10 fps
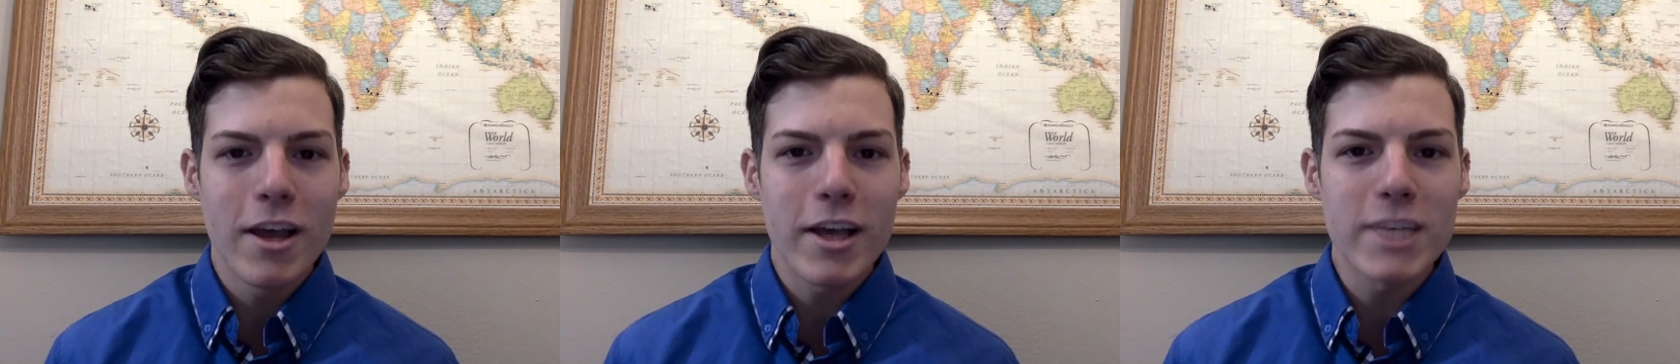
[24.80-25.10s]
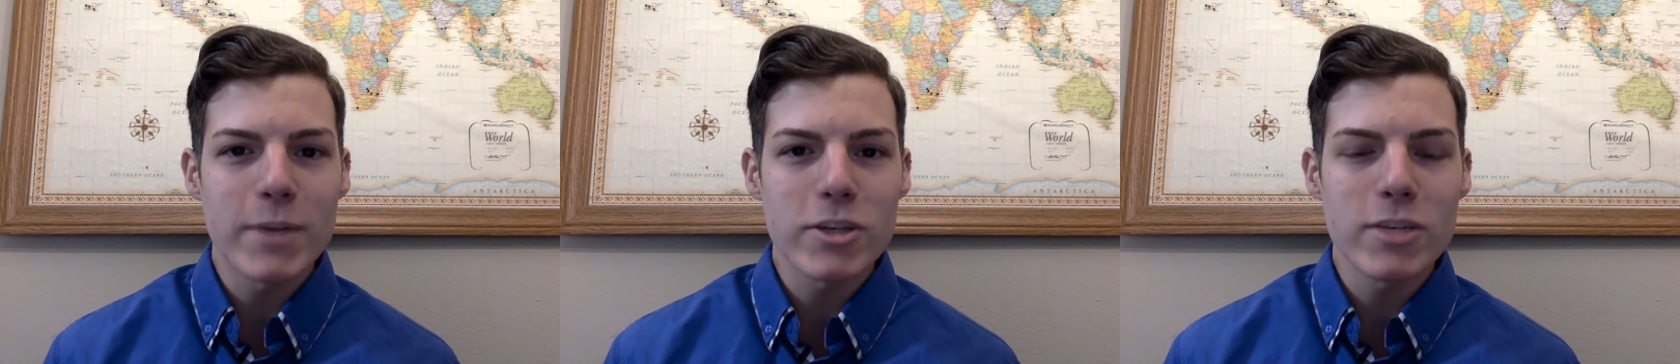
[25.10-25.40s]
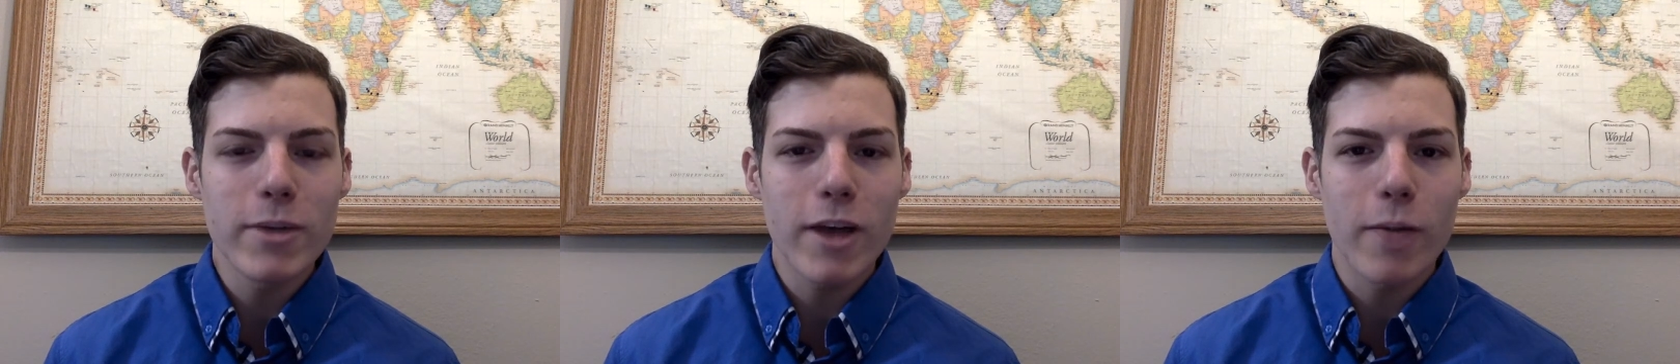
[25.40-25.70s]
especially
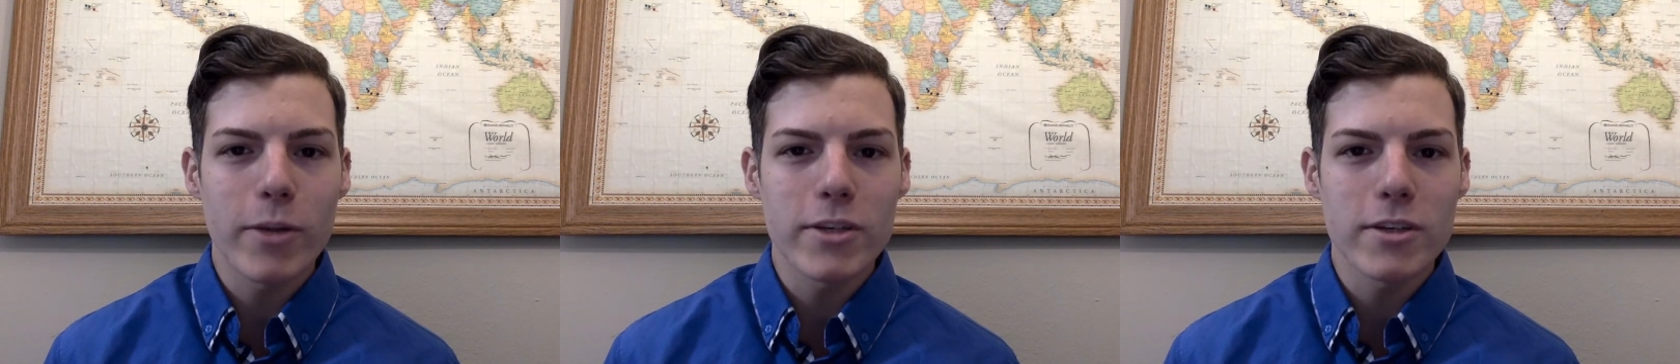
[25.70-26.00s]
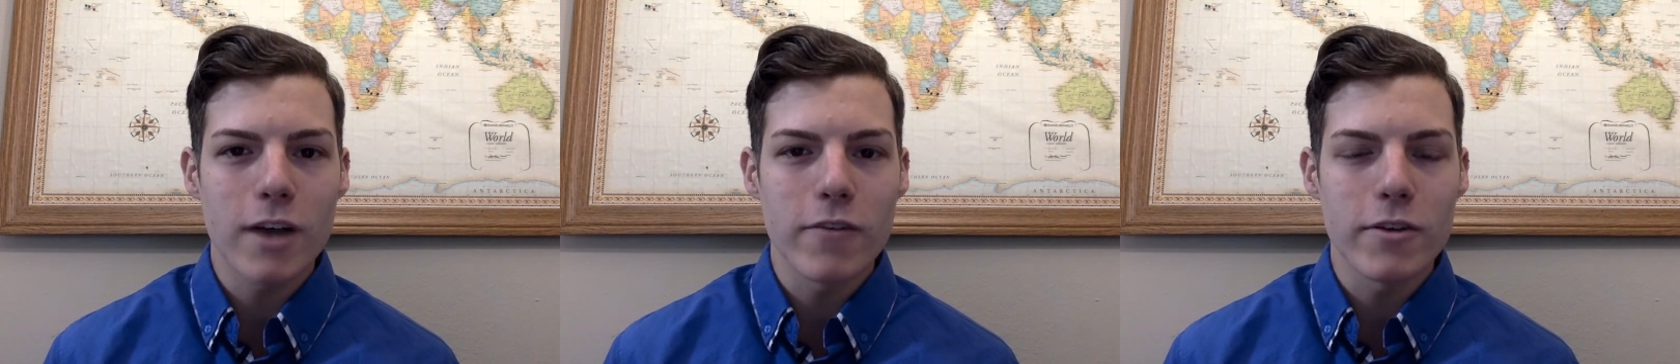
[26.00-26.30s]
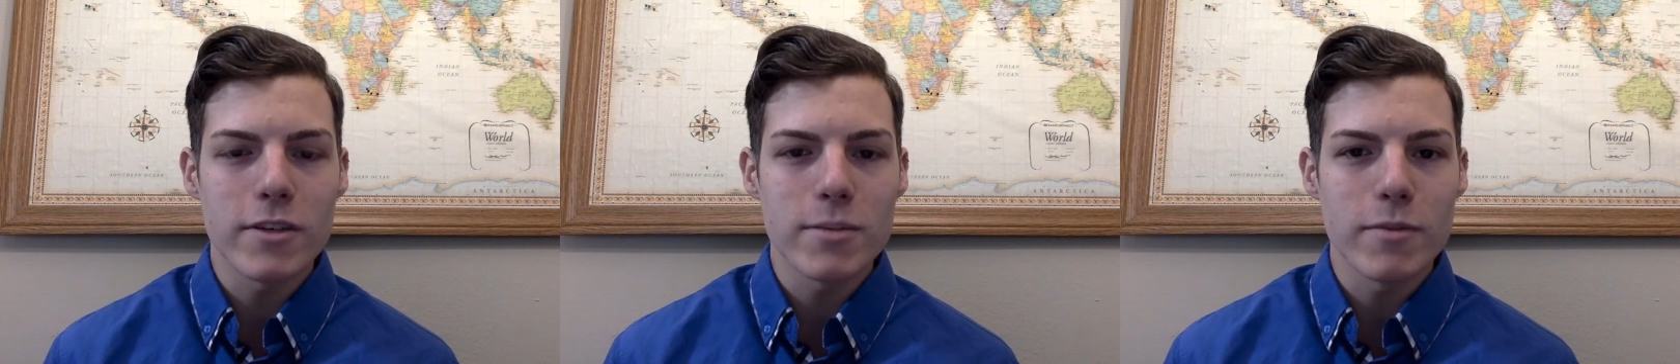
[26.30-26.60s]
by helping to cover
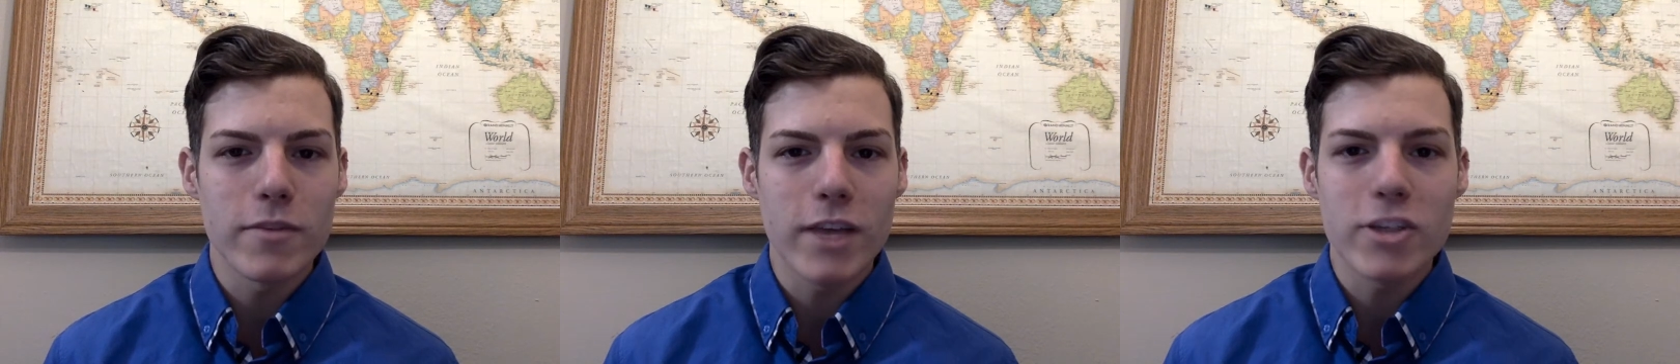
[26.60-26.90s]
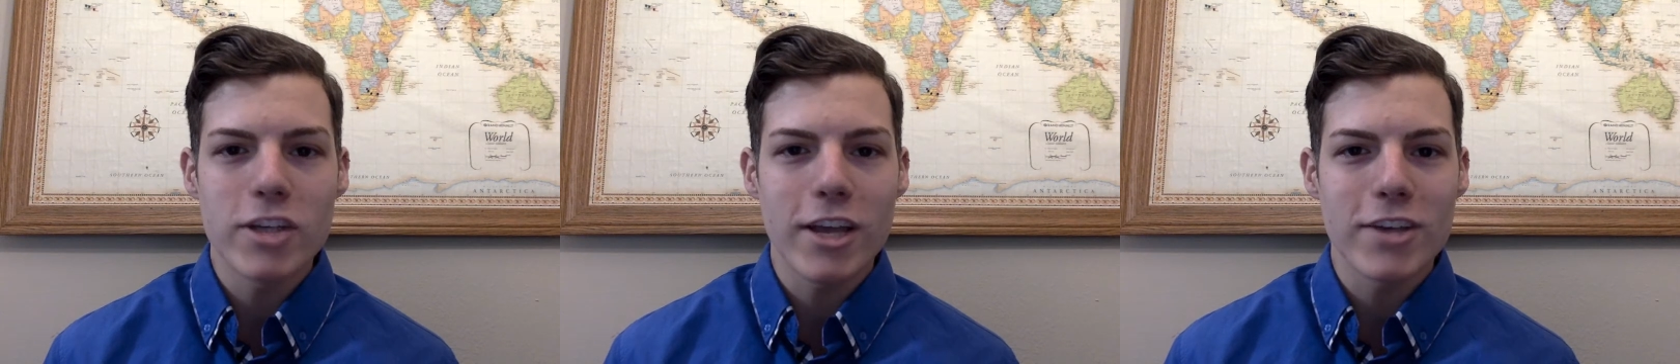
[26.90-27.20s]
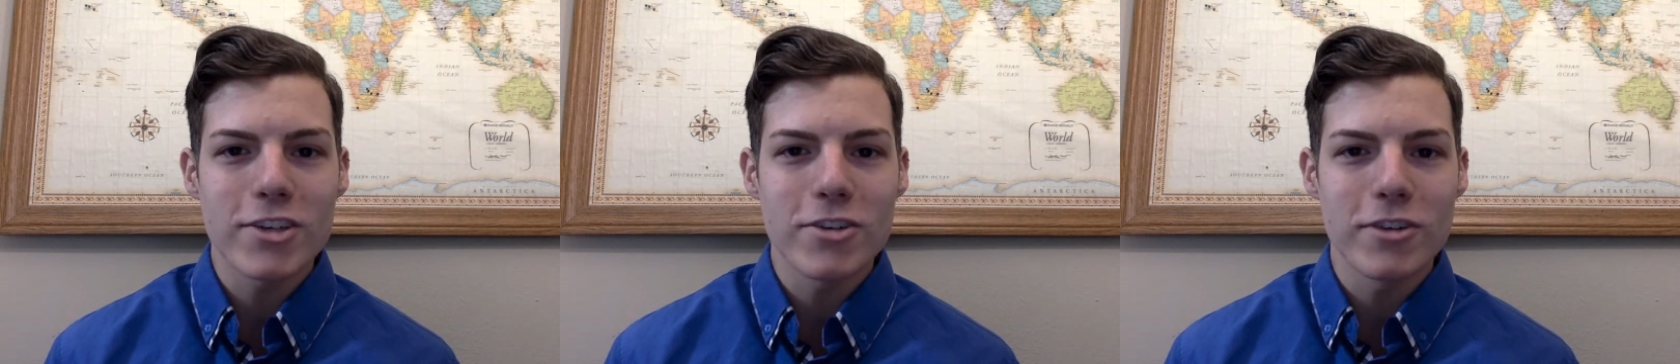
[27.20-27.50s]
some of the educational